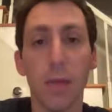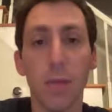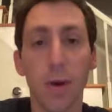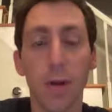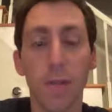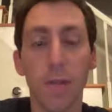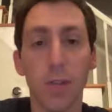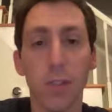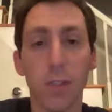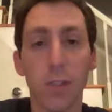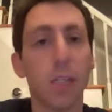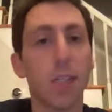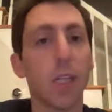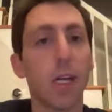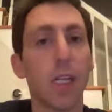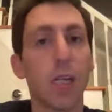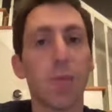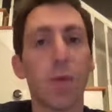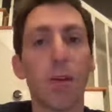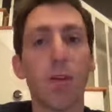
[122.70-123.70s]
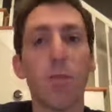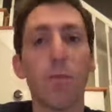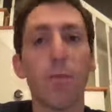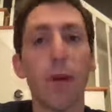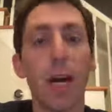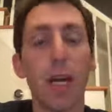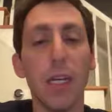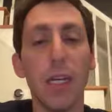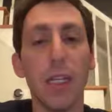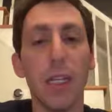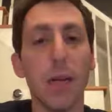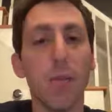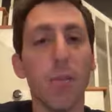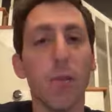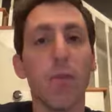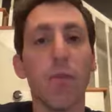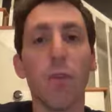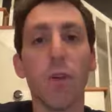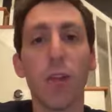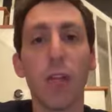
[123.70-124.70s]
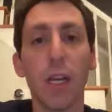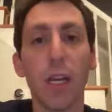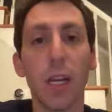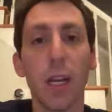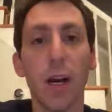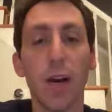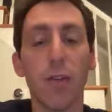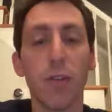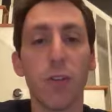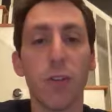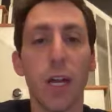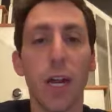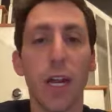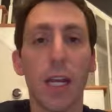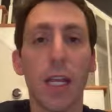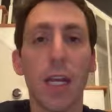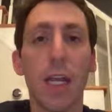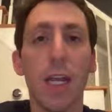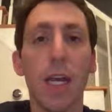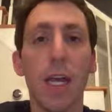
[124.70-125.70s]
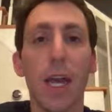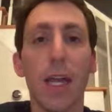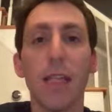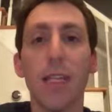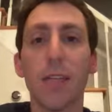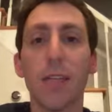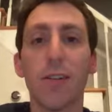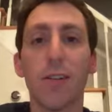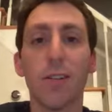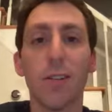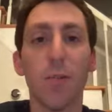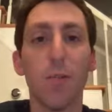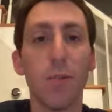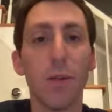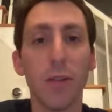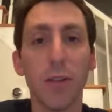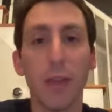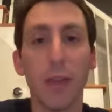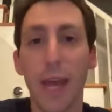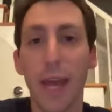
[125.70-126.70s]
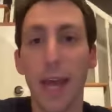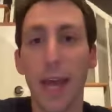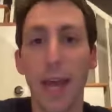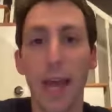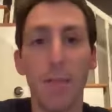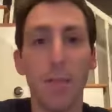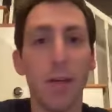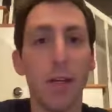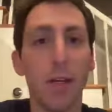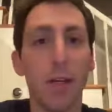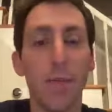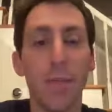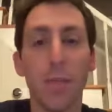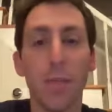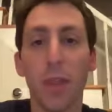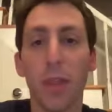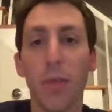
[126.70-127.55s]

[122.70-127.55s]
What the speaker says: them up for success by reminding them before they get off track and they start to build that habit